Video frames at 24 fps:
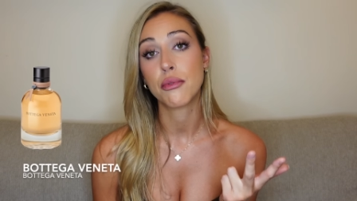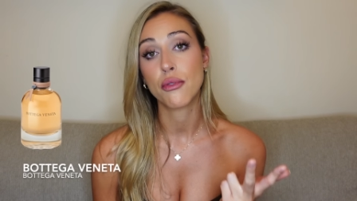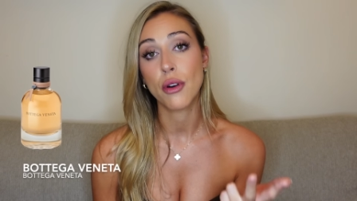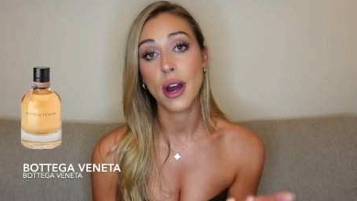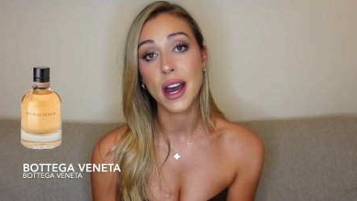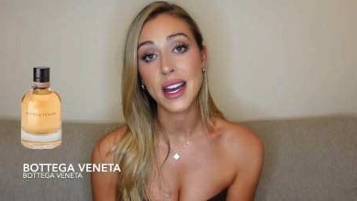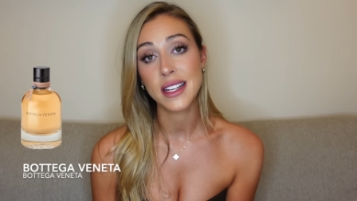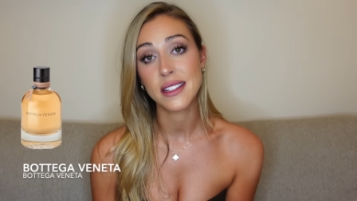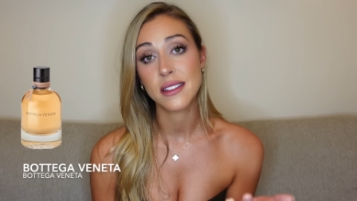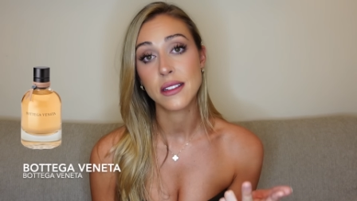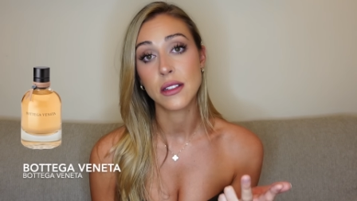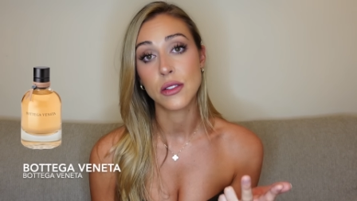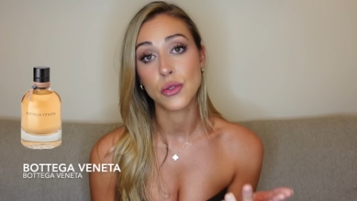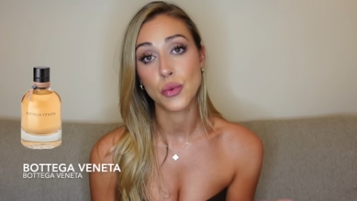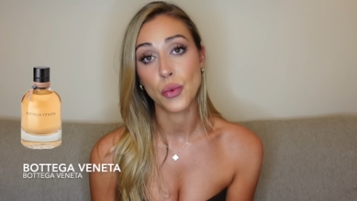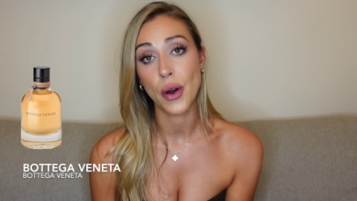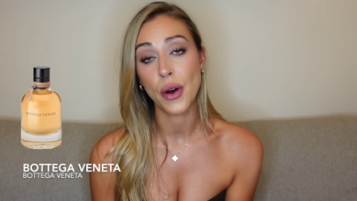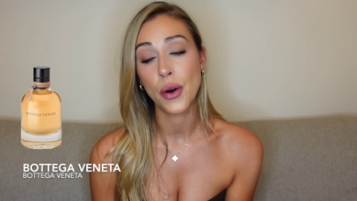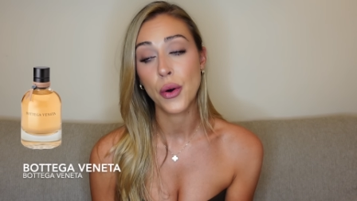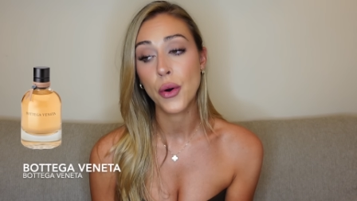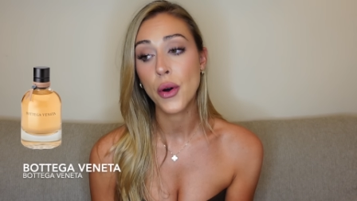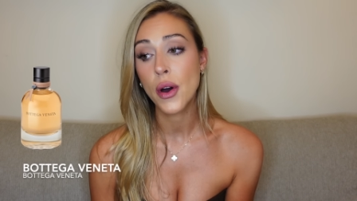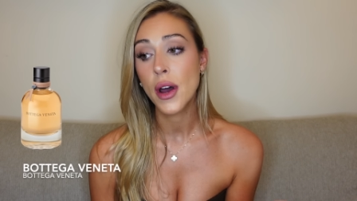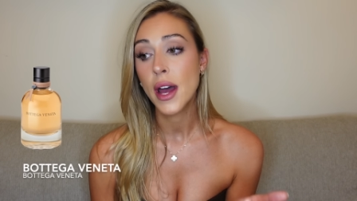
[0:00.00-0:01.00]
priced as
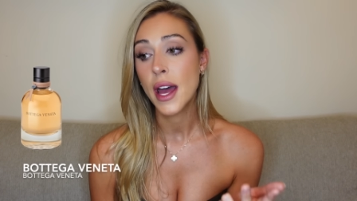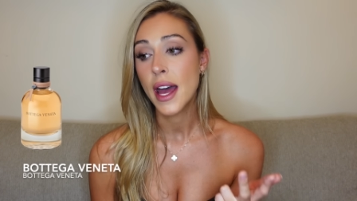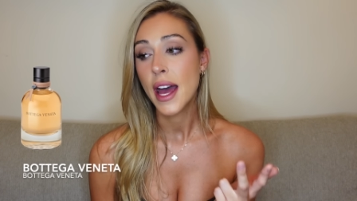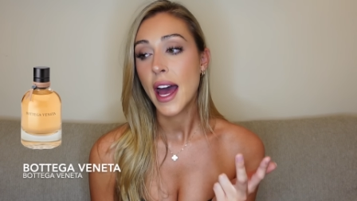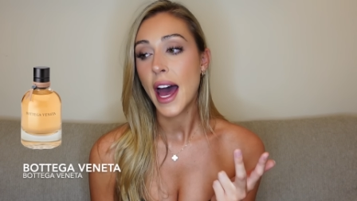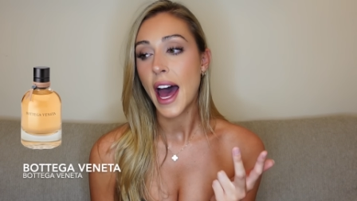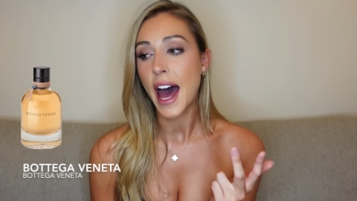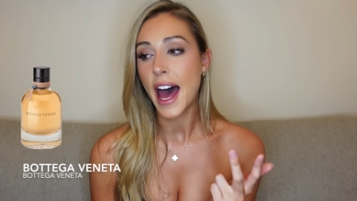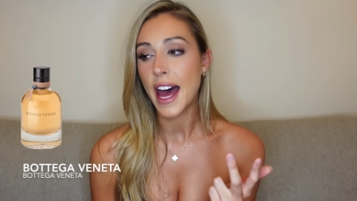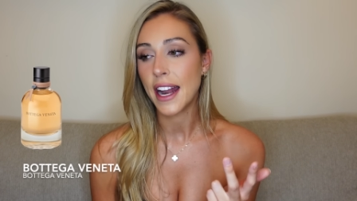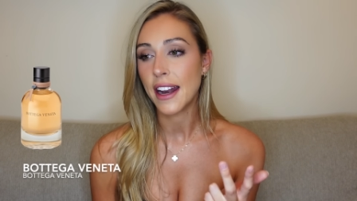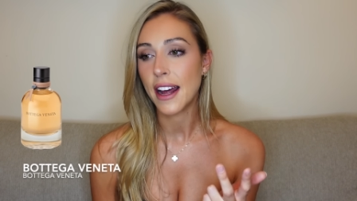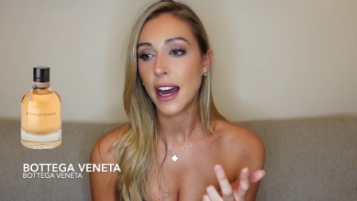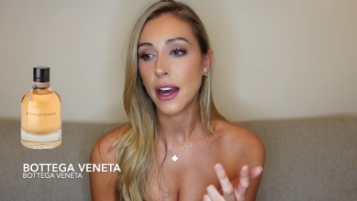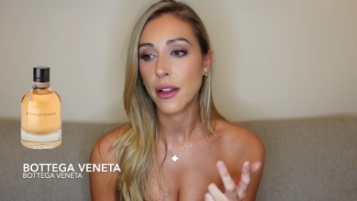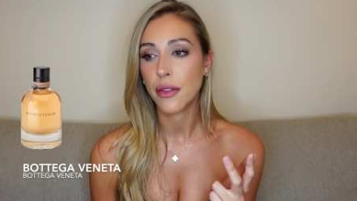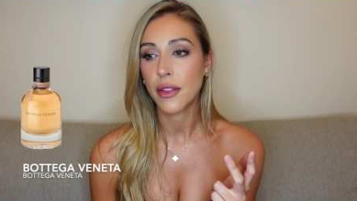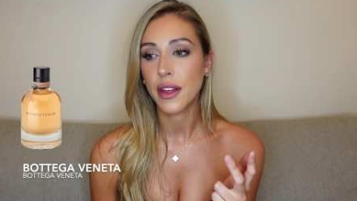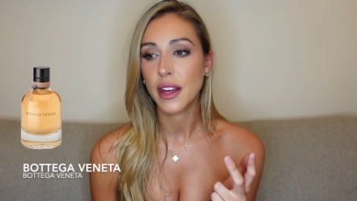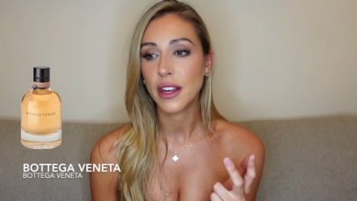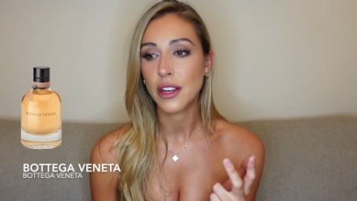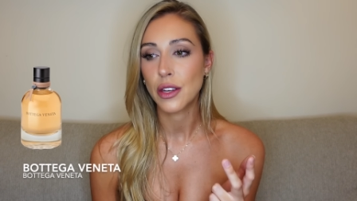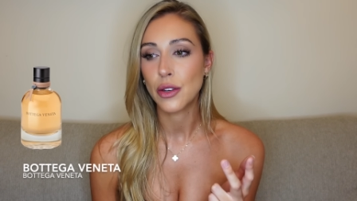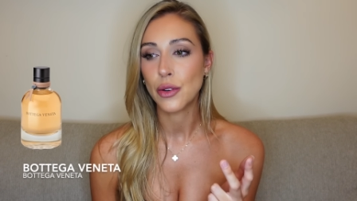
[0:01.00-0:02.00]
well, and I
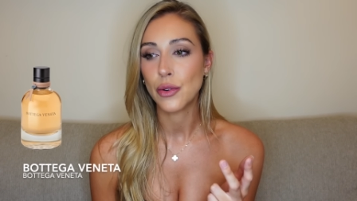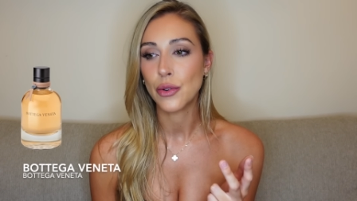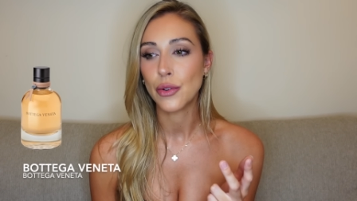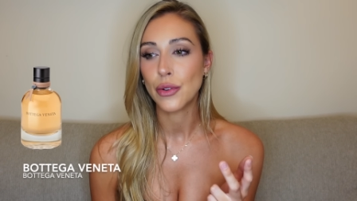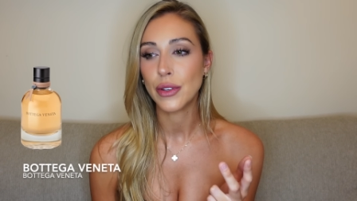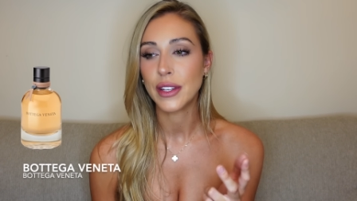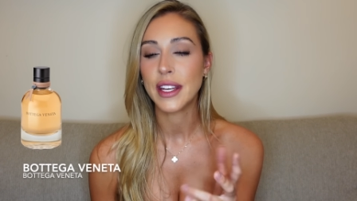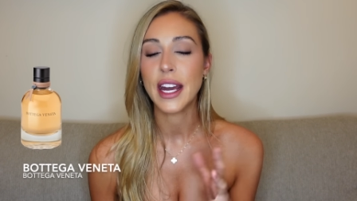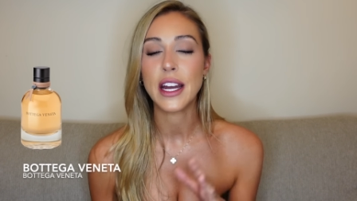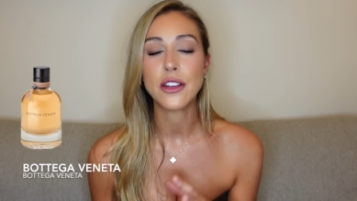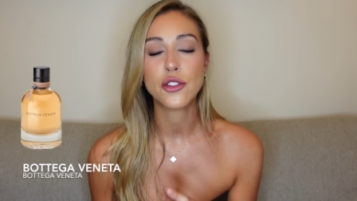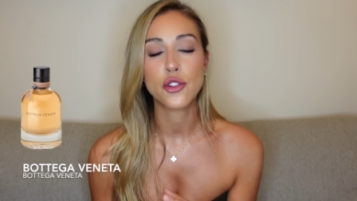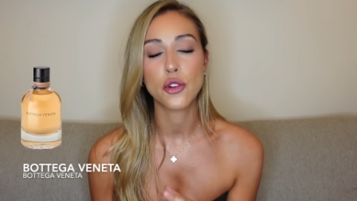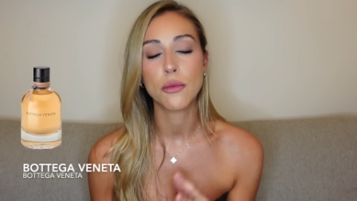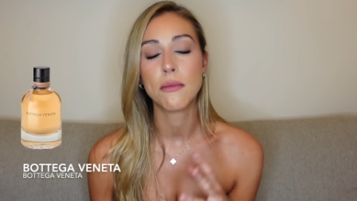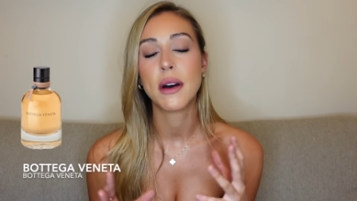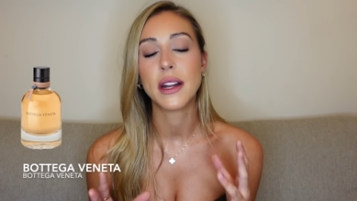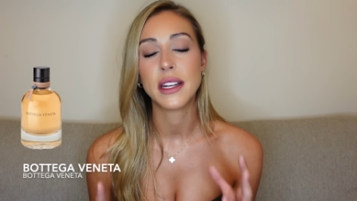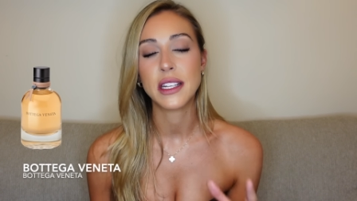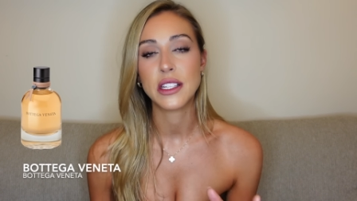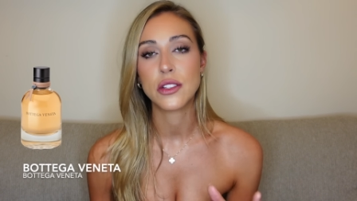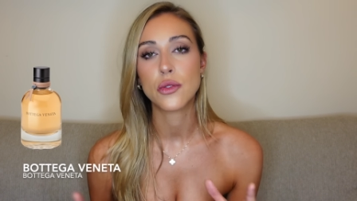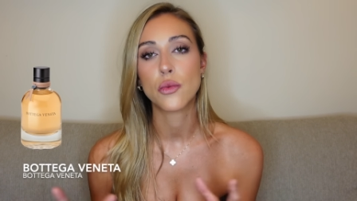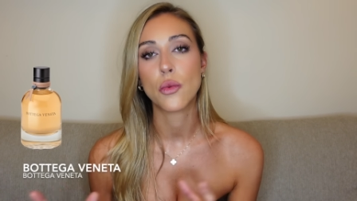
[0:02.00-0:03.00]
think you get your
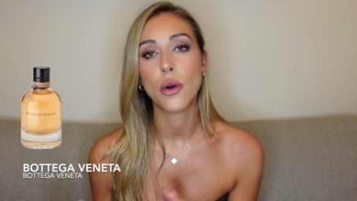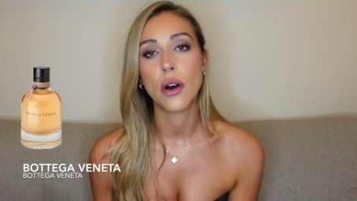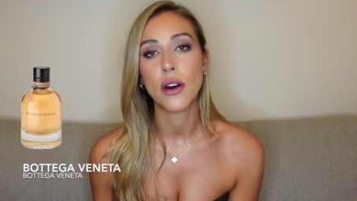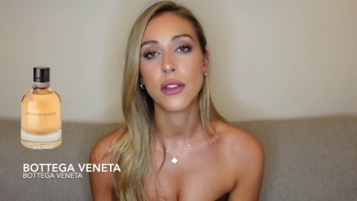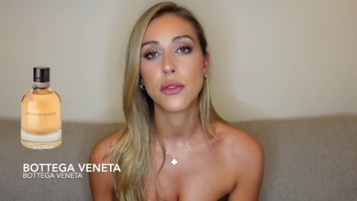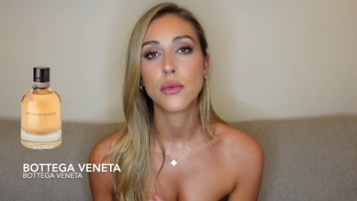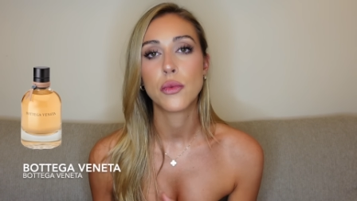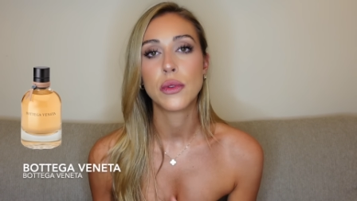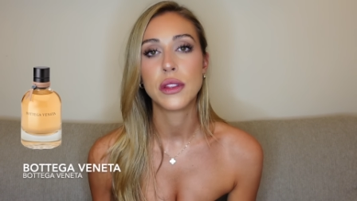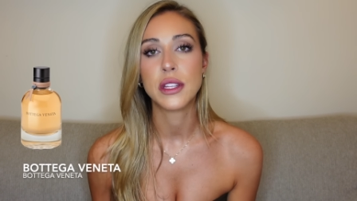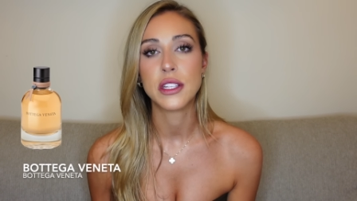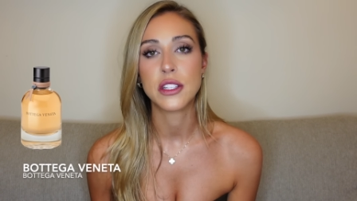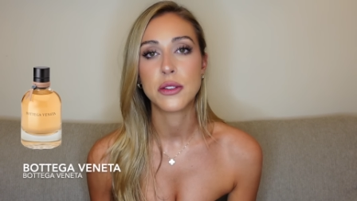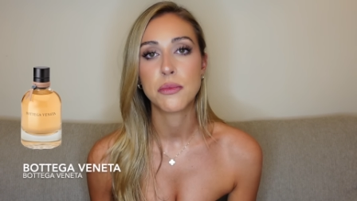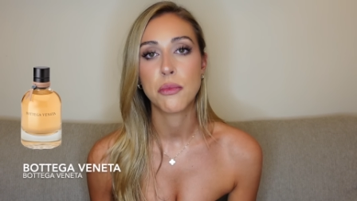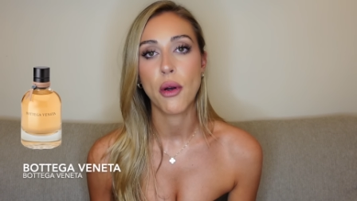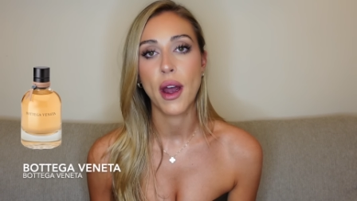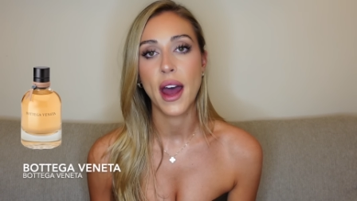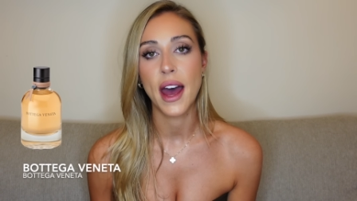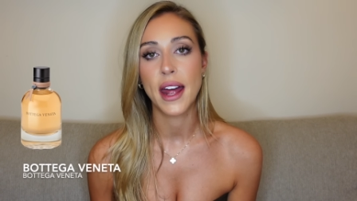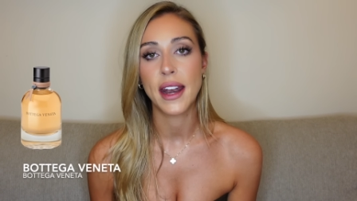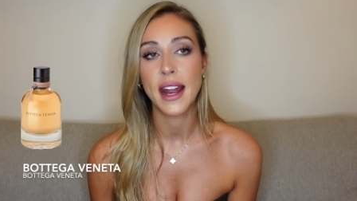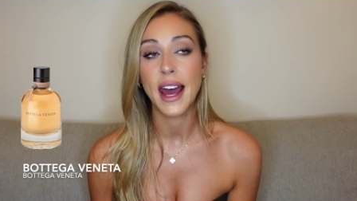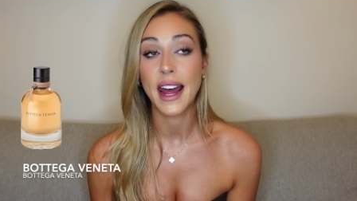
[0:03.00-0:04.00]
money's worth with this
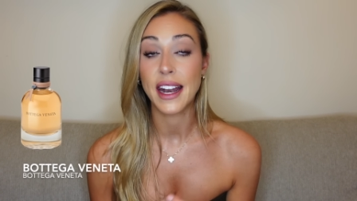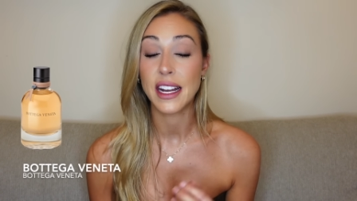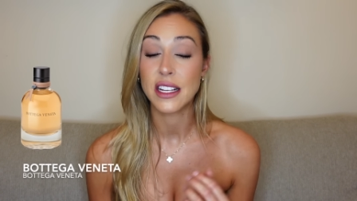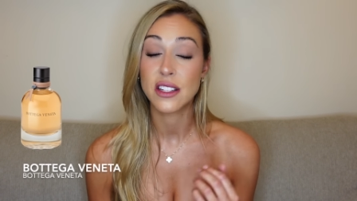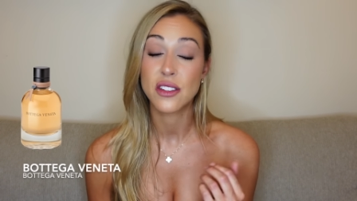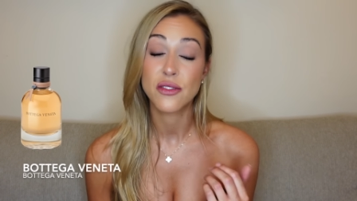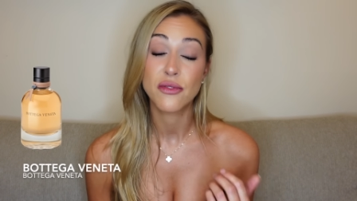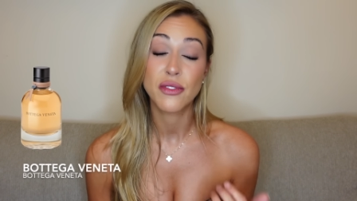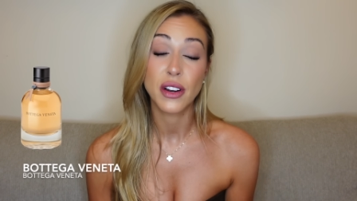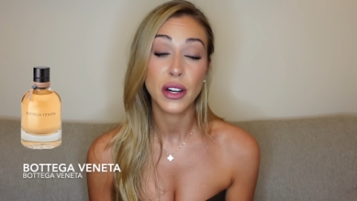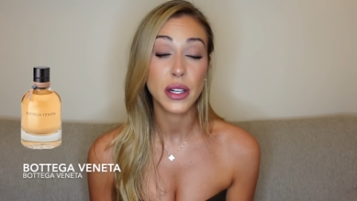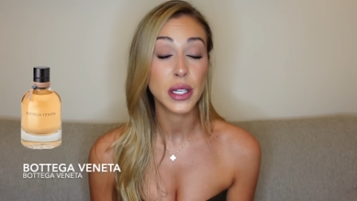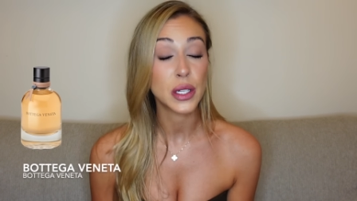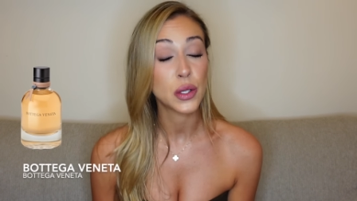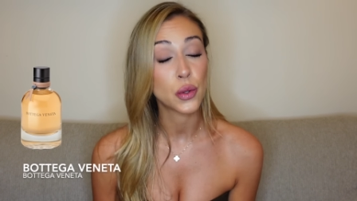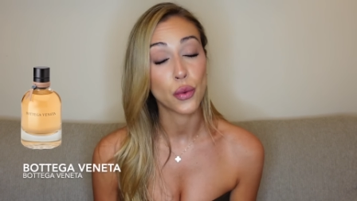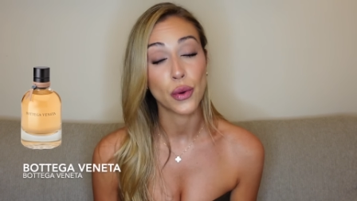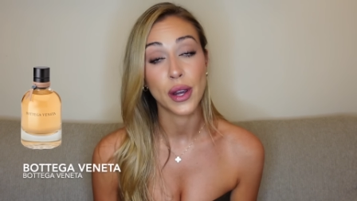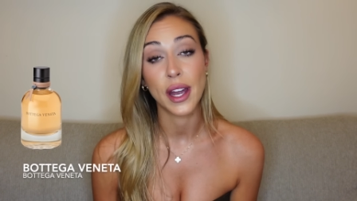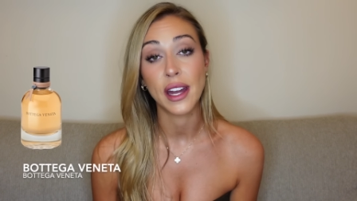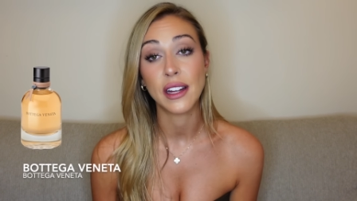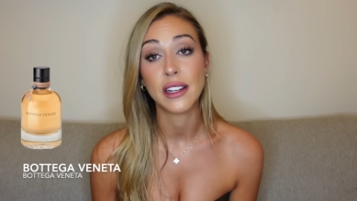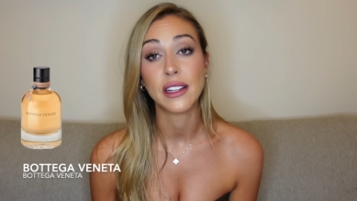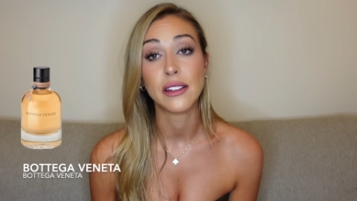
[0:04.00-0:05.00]
brand, and it's very
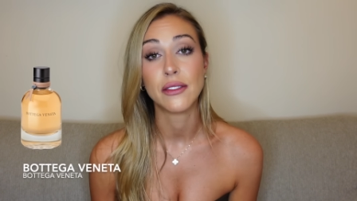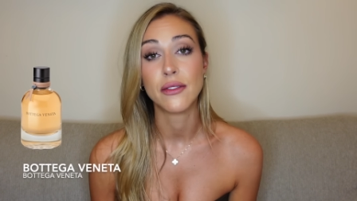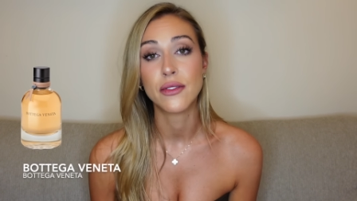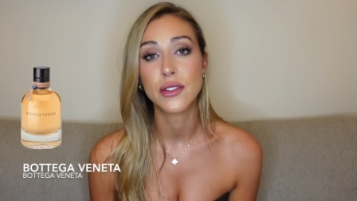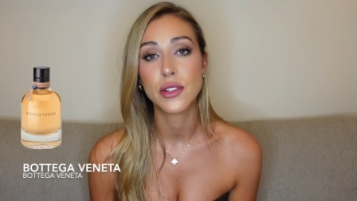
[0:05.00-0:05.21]
creative.